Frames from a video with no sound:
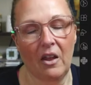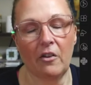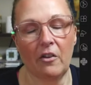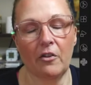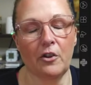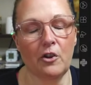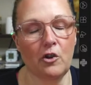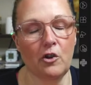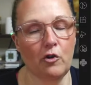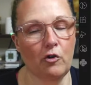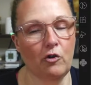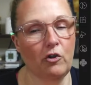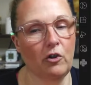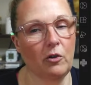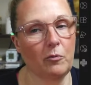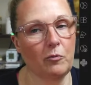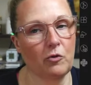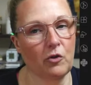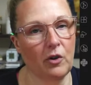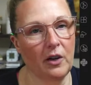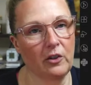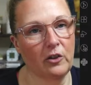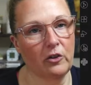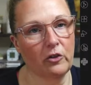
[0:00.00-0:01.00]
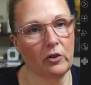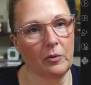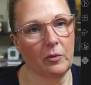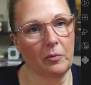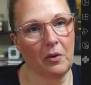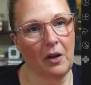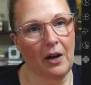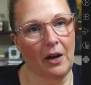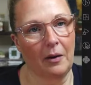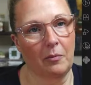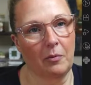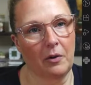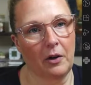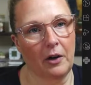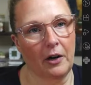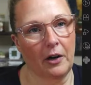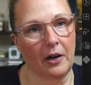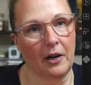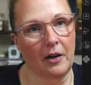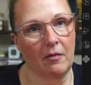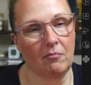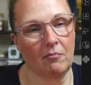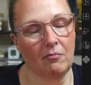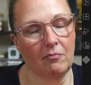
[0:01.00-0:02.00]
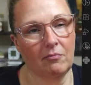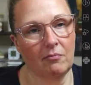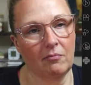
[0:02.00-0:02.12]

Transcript: the YouTube transcript library.